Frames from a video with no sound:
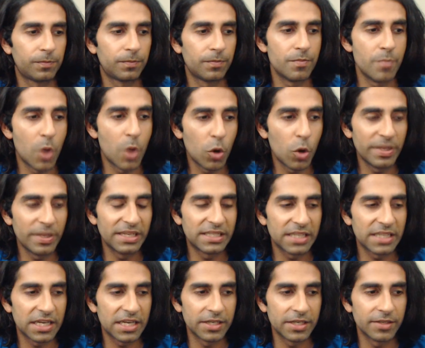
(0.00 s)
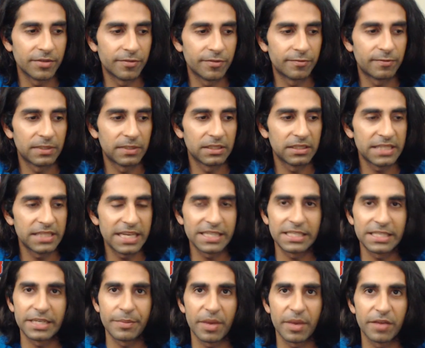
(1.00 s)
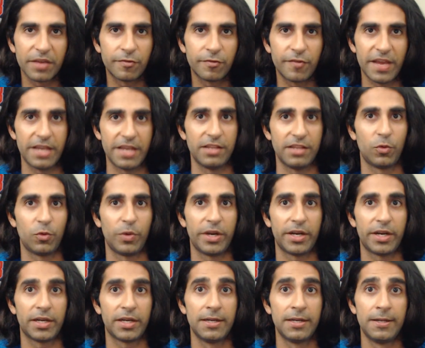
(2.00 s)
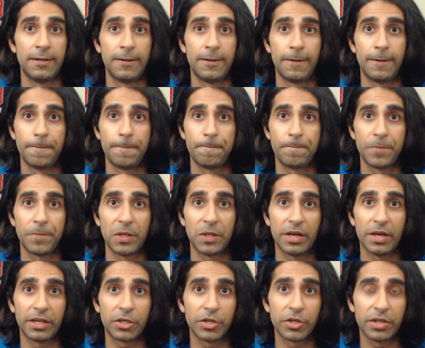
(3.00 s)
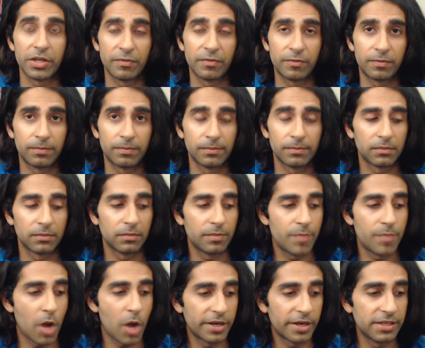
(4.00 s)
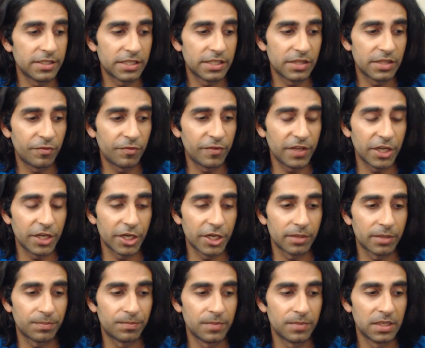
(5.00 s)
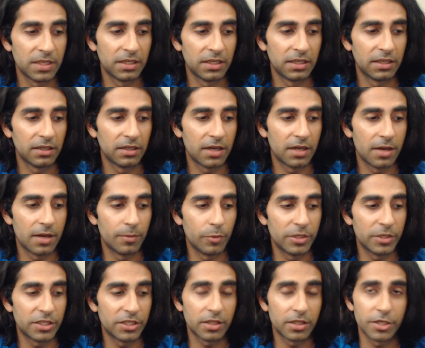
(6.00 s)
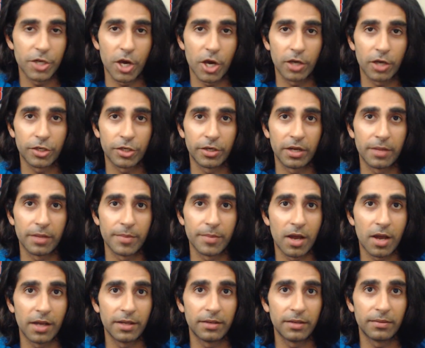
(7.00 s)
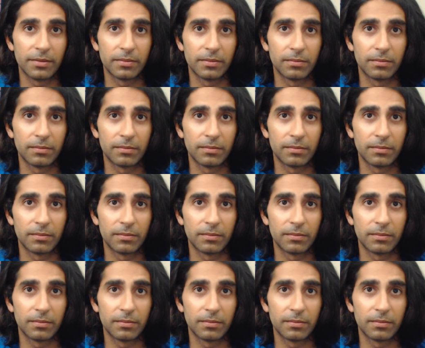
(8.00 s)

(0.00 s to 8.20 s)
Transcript: moment of testing my faith where I could have bought into the fear, went to the doctor, and I'm not